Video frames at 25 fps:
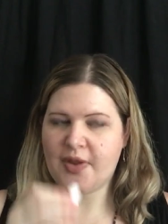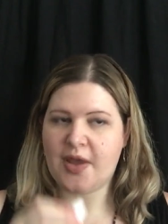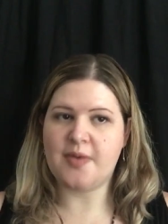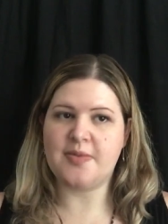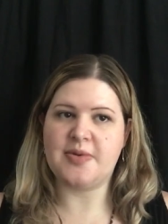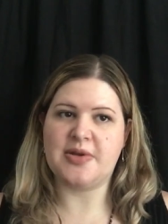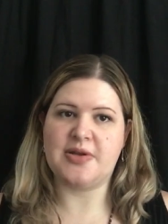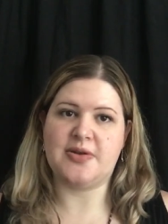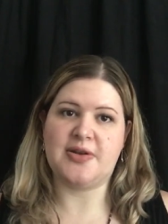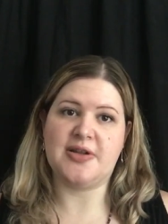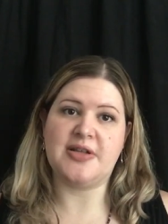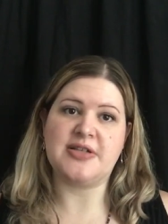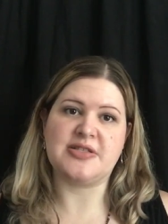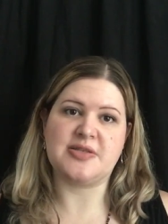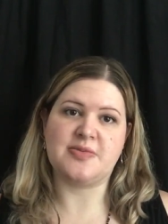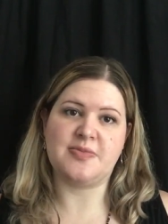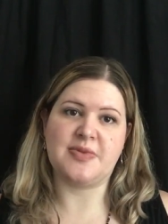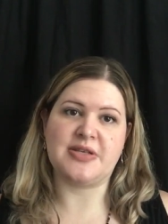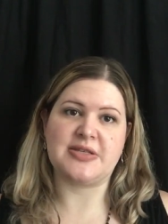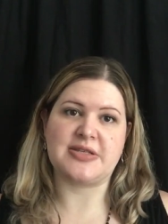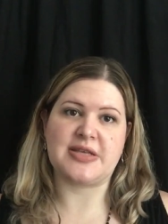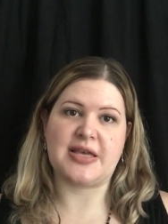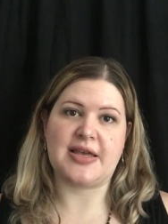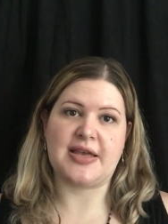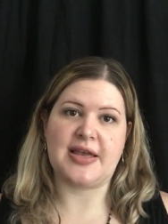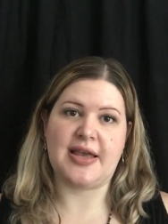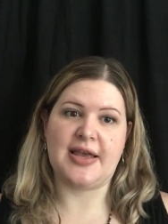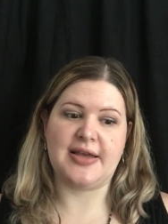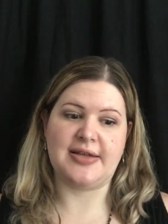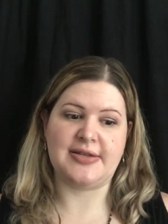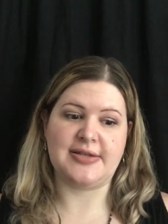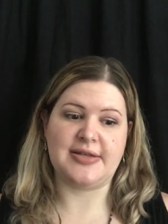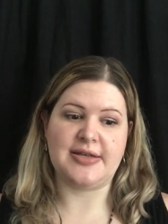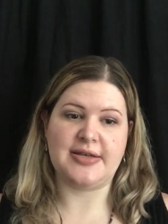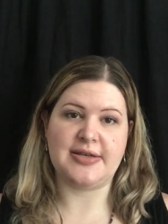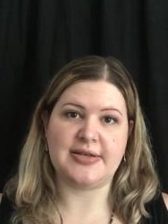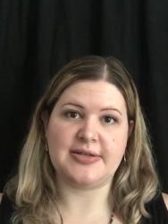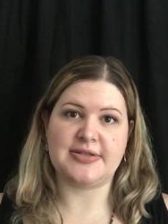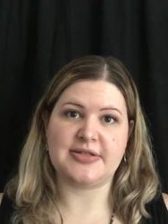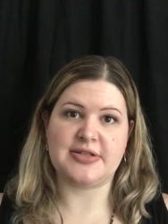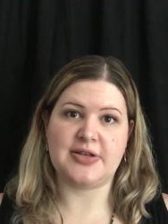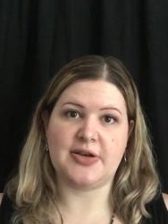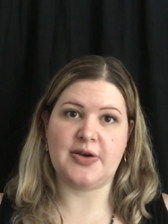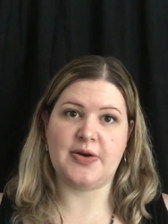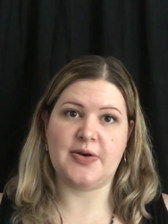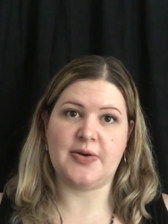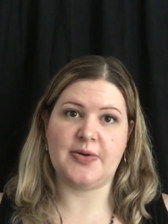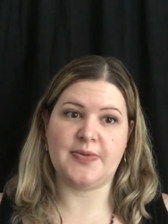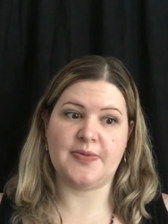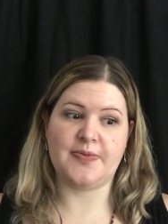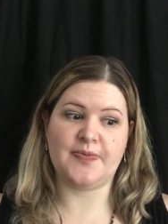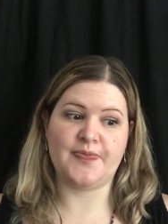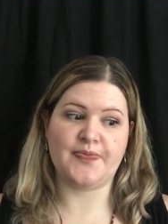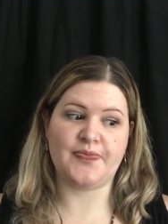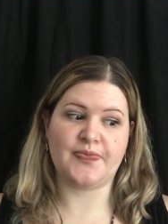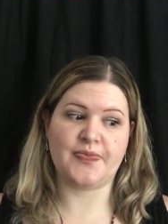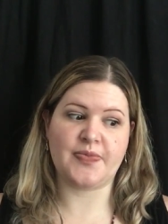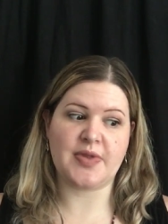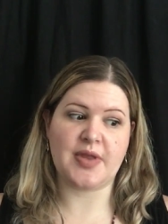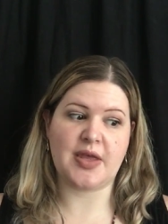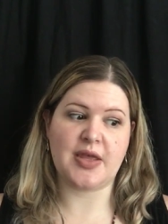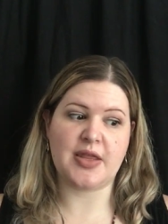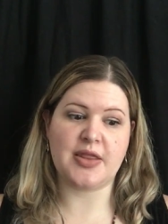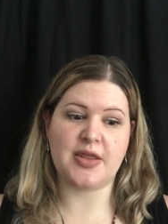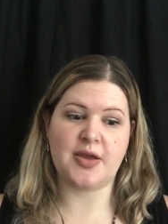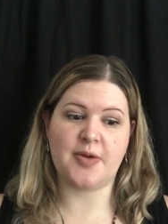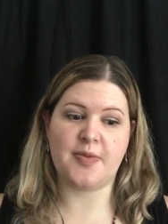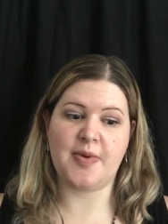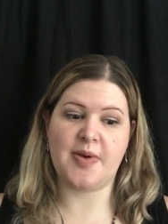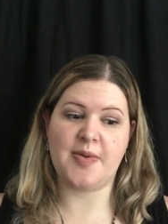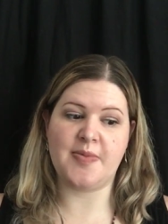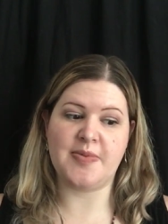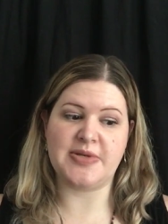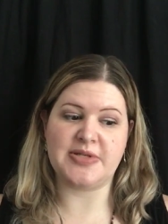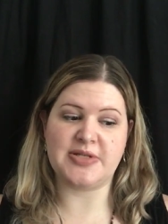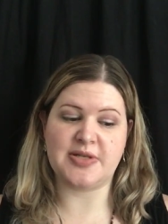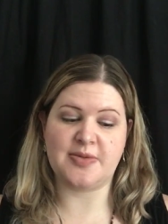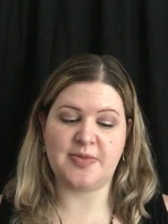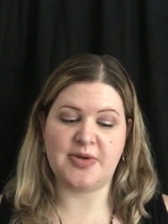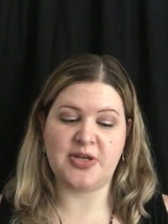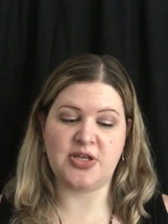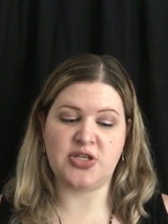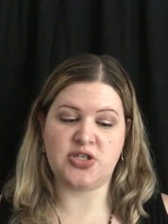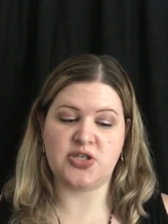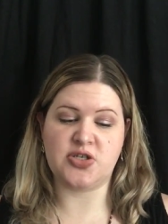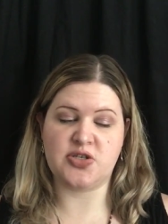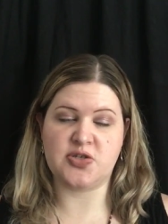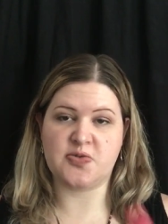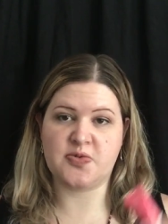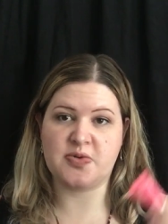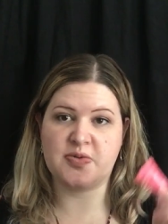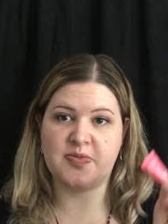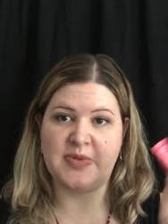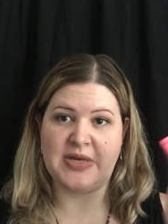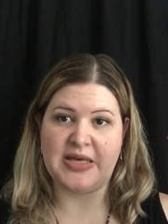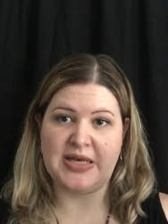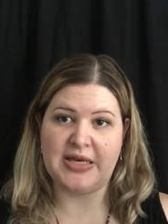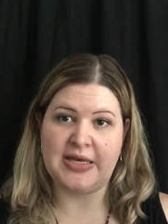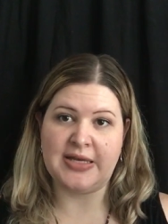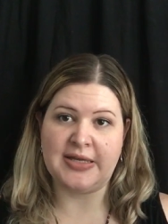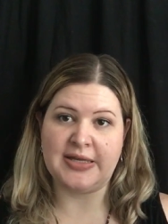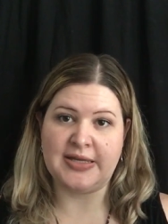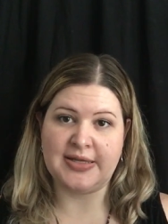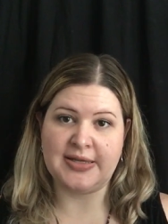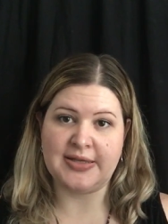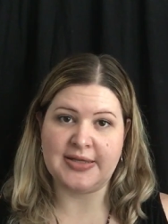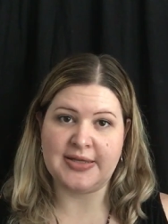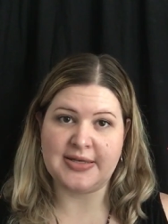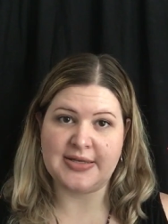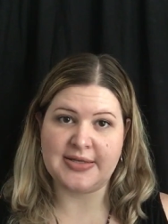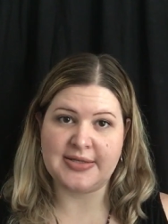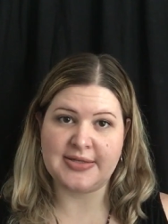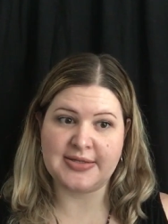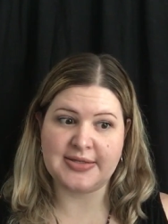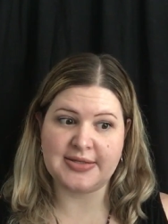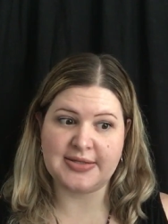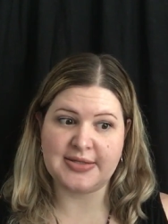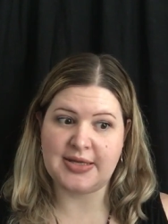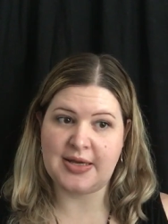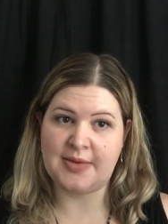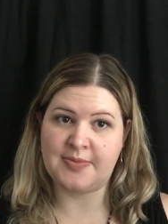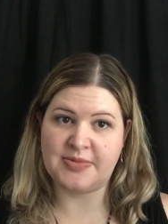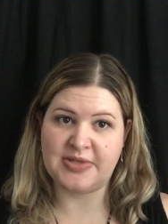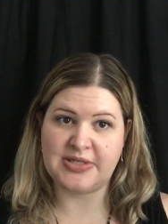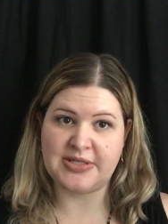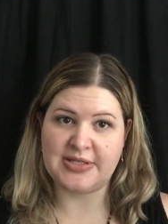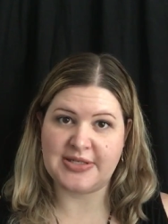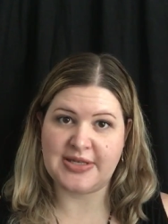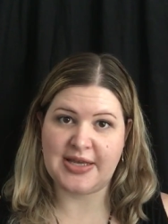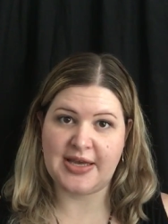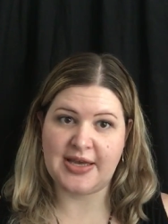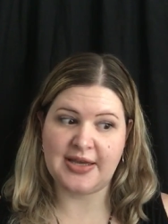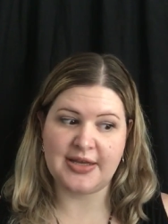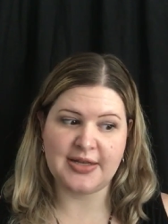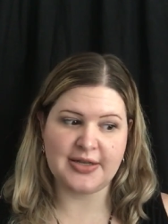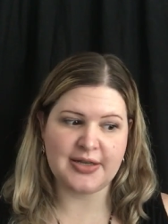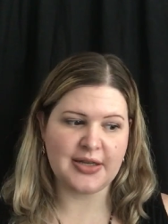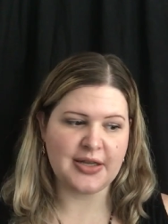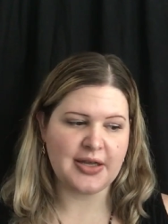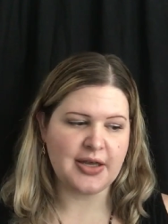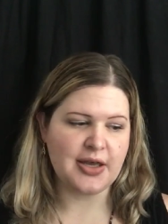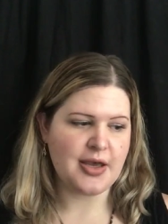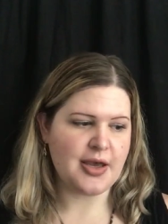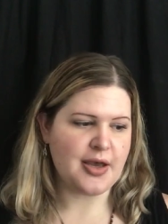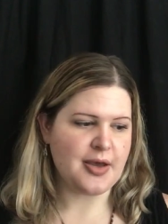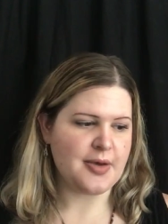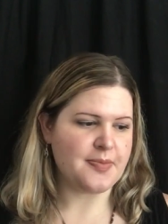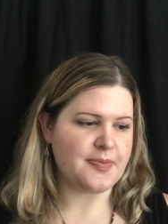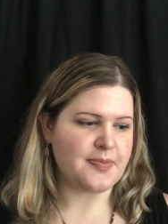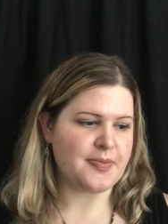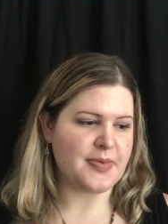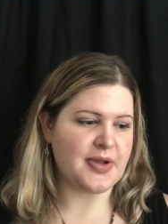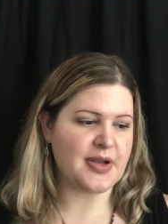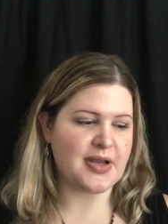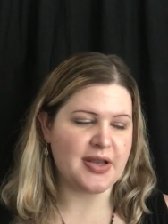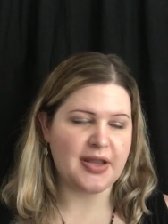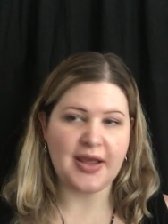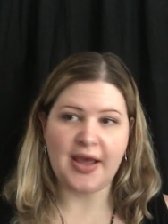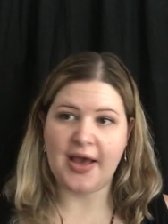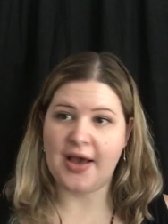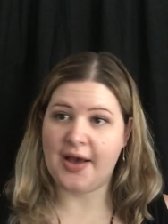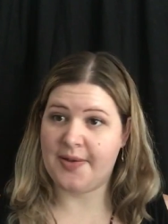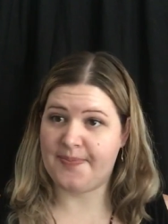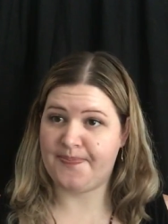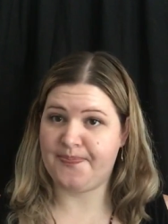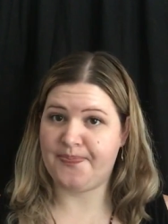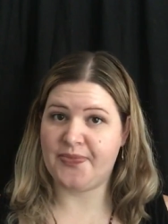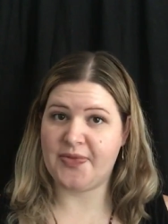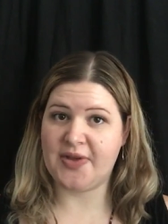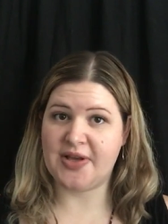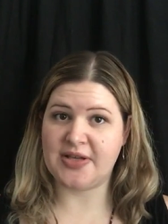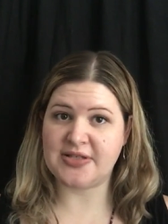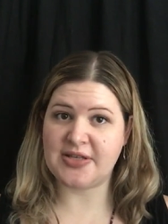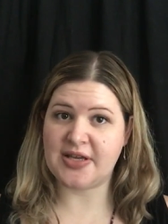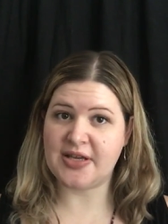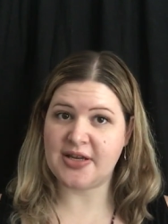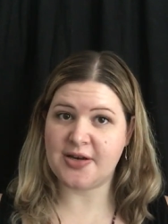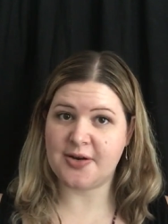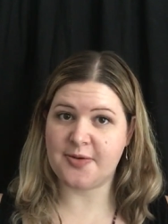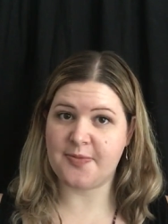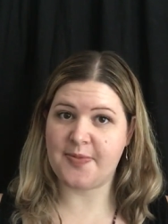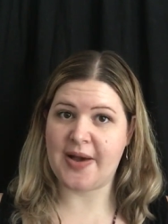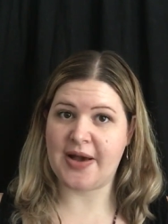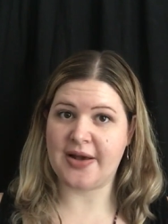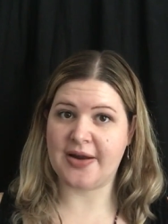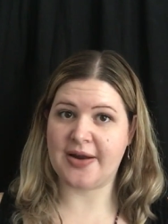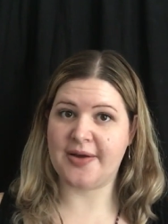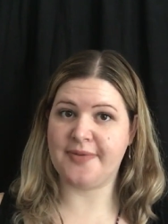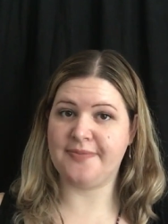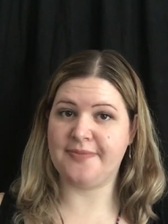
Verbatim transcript: I mean, it smells like candy, so there may be some issues with me eating this. I'm just saying. But yeah, excited about